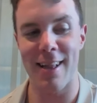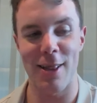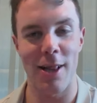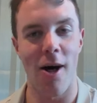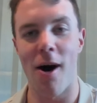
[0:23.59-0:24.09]
A
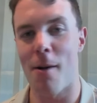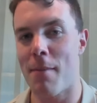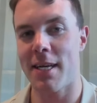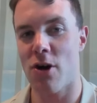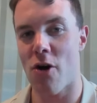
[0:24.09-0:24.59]
lot of
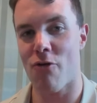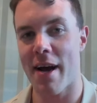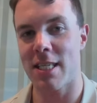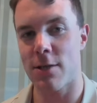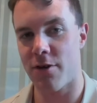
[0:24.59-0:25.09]
money got
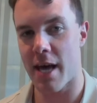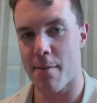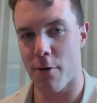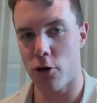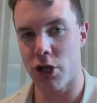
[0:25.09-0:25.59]
raised for
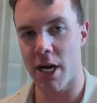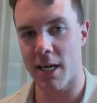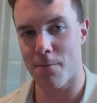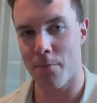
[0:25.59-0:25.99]
that project,